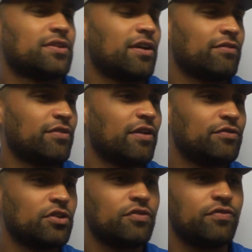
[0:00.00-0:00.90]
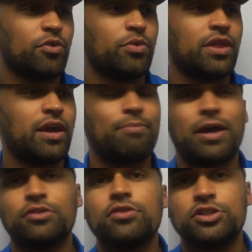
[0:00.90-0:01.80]
I've done a few of them.
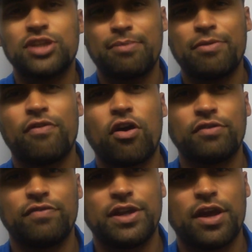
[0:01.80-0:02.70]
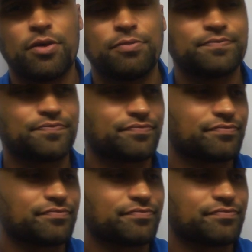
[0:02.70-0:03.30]
I've done the Jamie Vardy video.